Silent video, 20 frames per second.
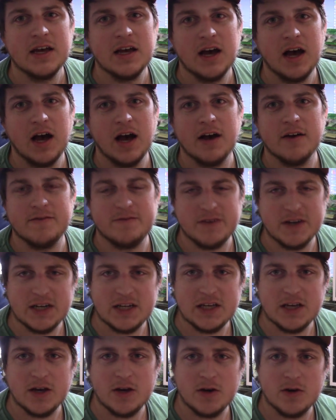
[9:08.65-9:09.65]
Uh,
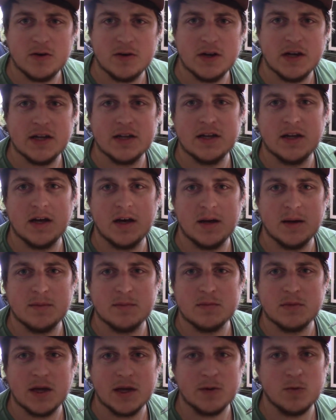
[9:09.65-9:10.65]
video and
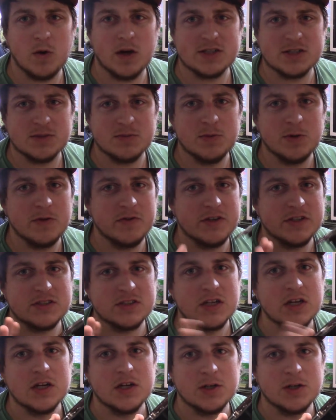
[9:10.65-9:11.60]
um, like watching movies,